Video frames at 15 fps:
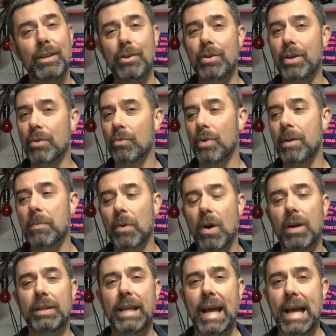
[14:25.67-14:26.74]
you can
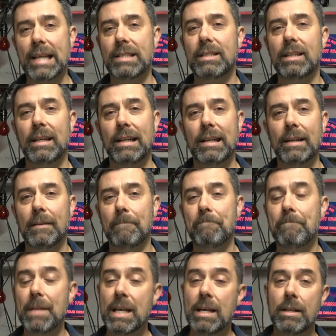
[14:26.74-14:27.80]
rebroadcast
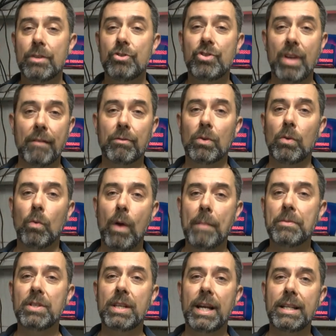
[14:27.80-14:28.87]
several
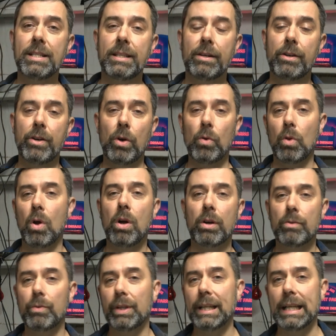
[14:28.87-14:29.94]
websites that are no
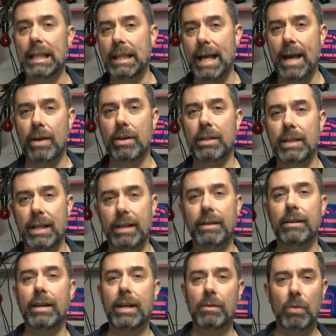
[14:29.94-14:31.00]
longer really allowed on the
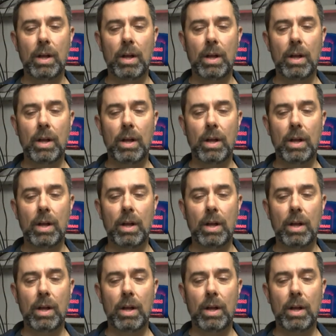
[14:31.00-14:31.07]
internet.